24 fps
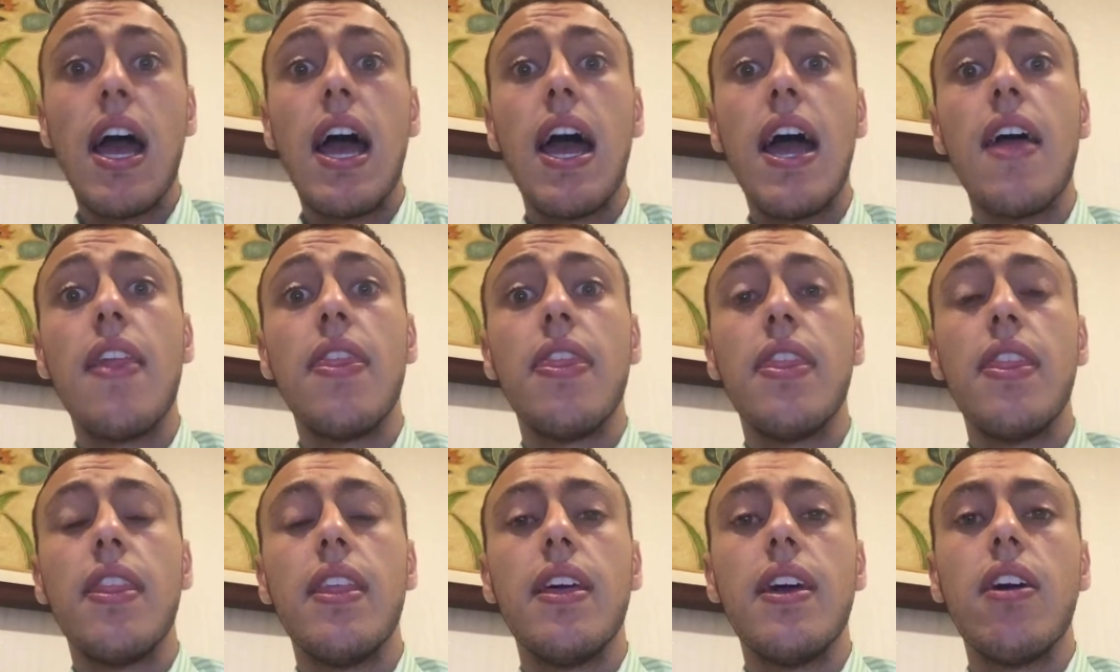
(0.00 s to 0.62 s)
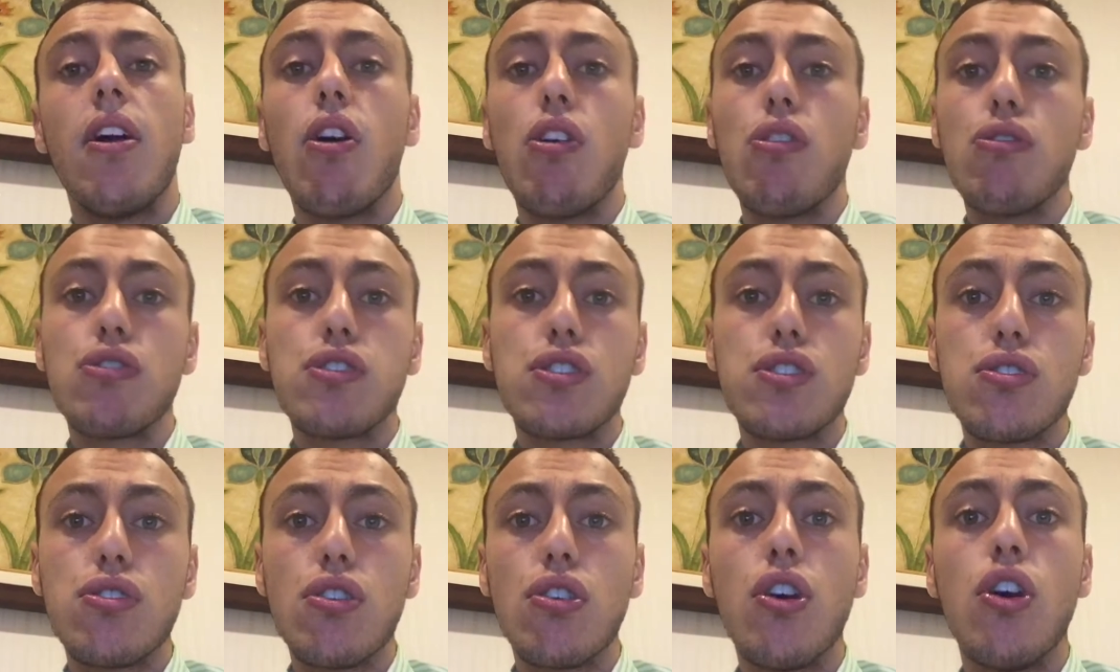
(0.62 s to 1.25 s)
And
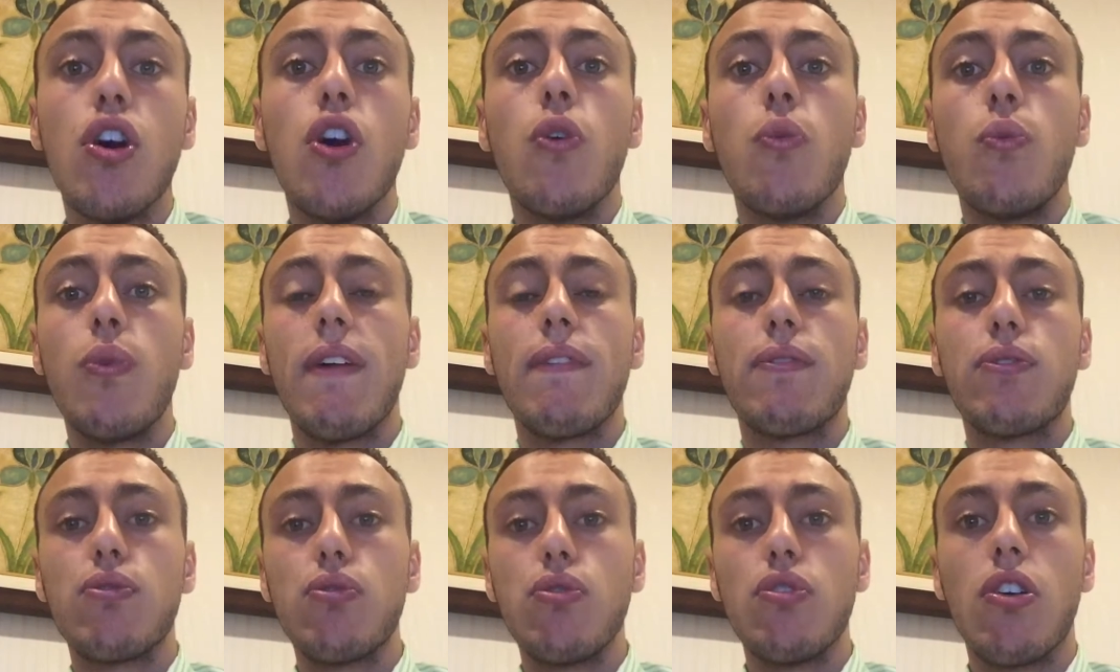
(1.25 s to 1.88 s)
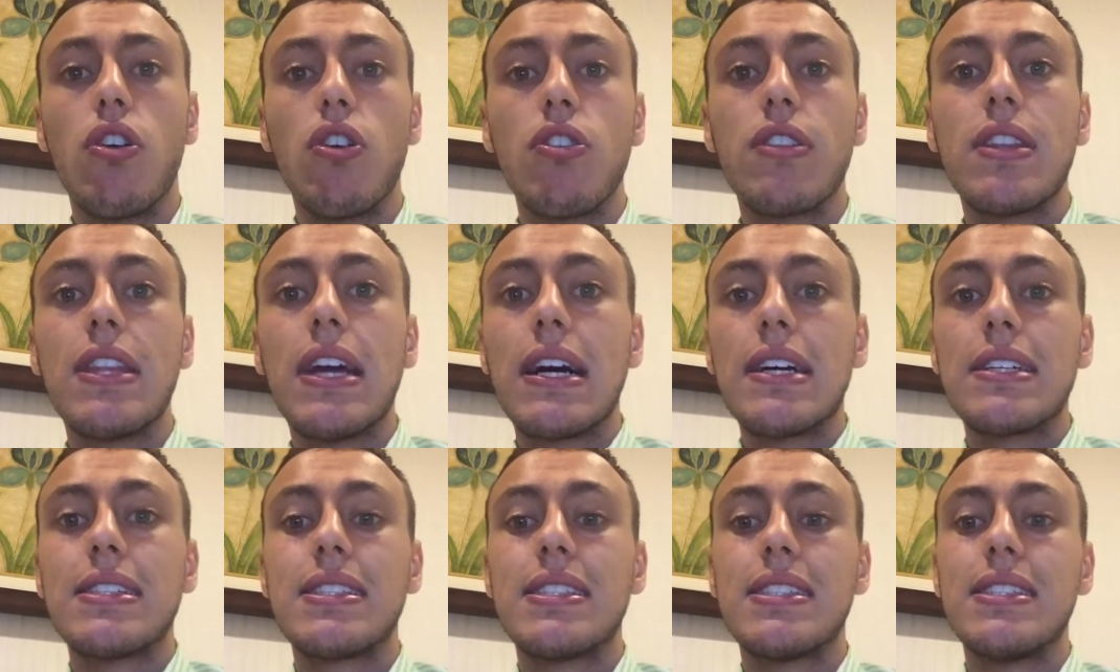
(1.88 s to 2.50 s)
also we have to know
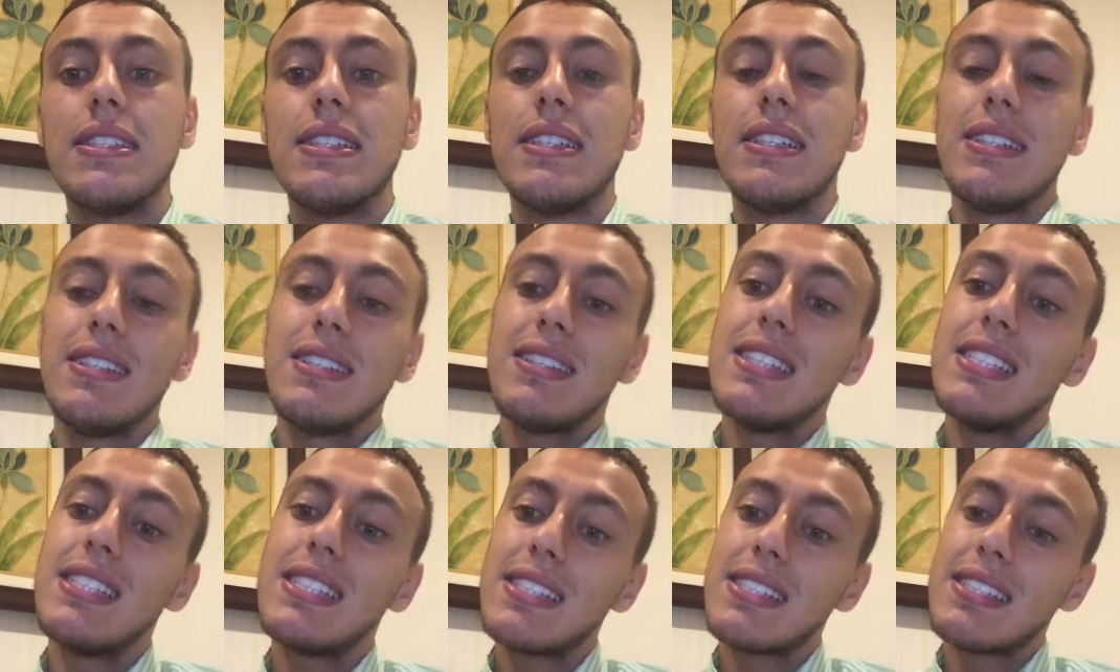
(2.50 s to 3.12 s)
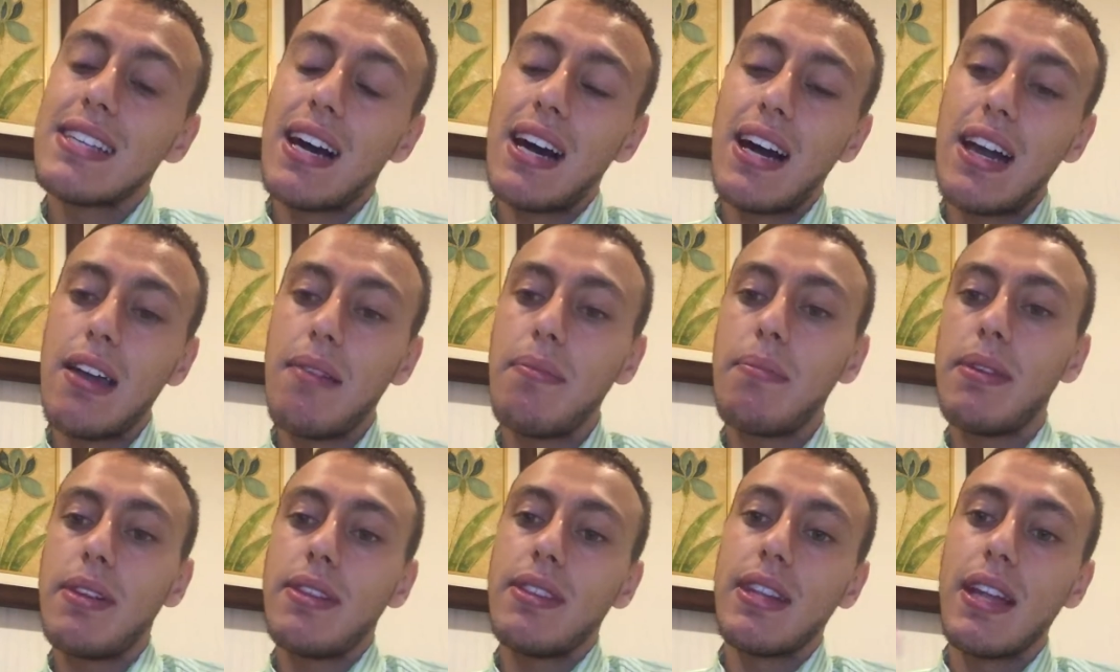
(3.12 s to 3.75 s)
that in this
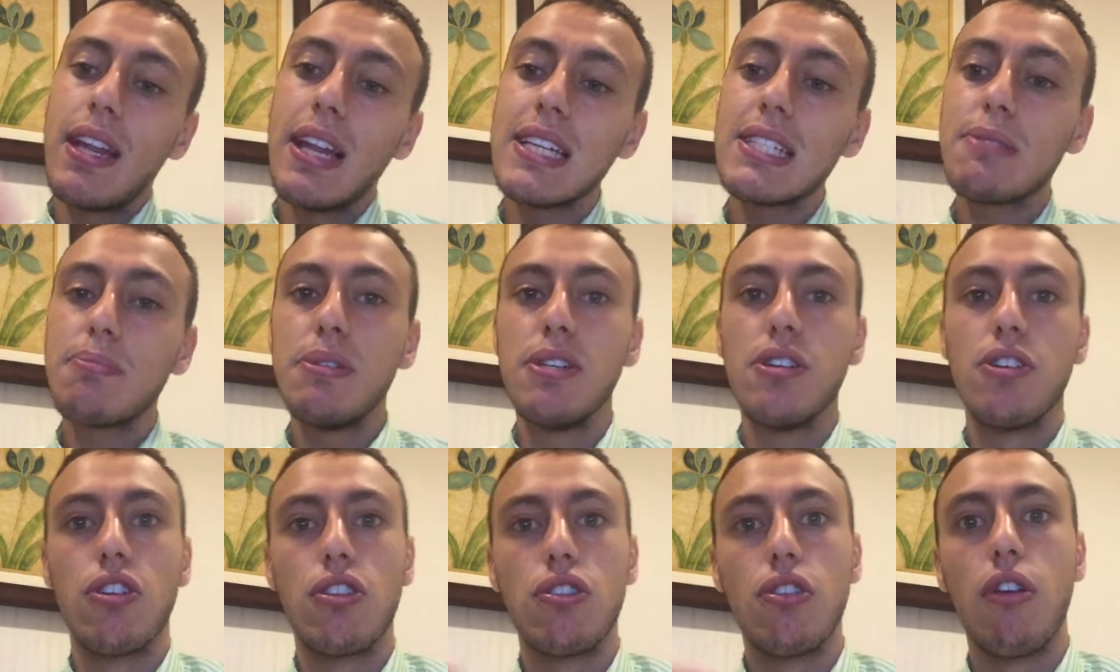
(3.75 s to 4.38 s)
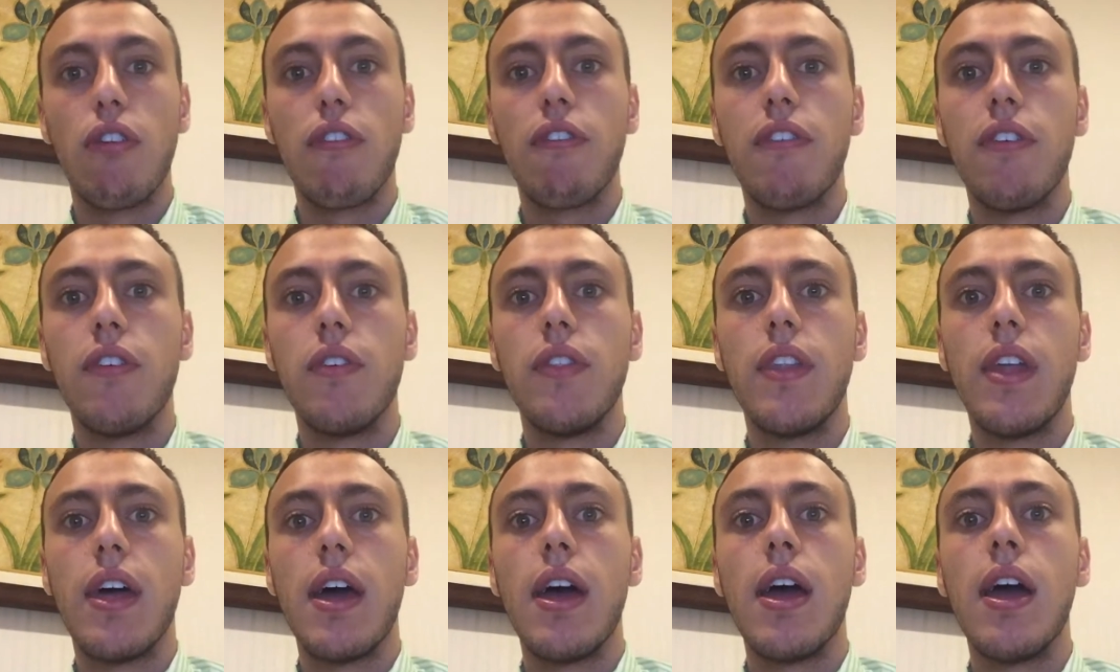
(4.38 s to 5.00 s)
time, in the last period of
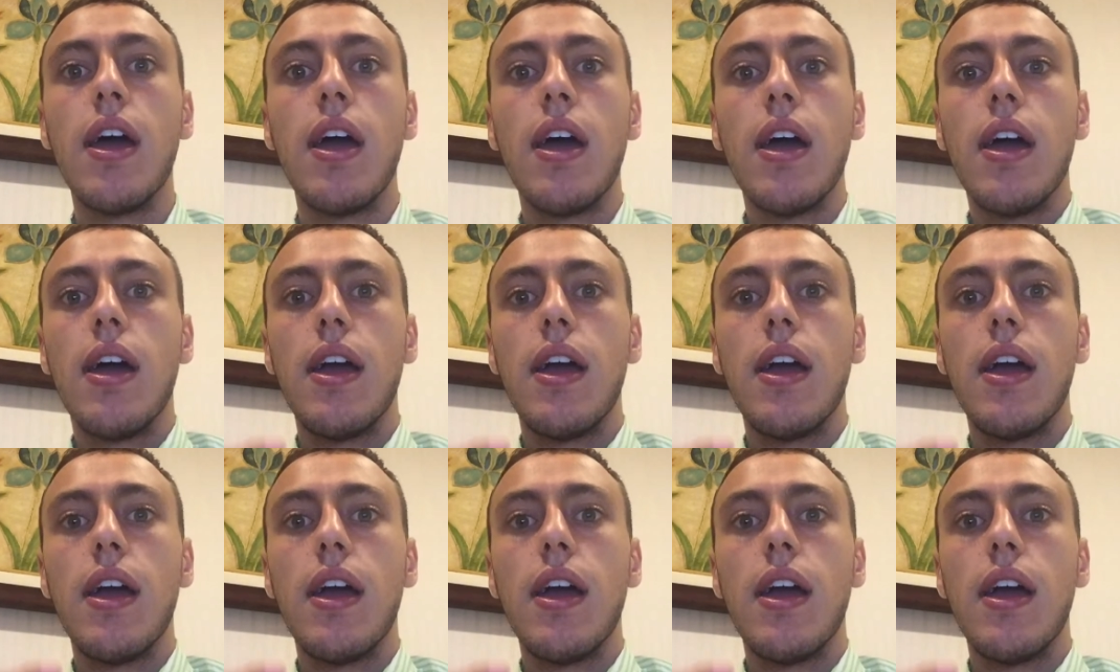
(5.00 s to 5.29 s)
the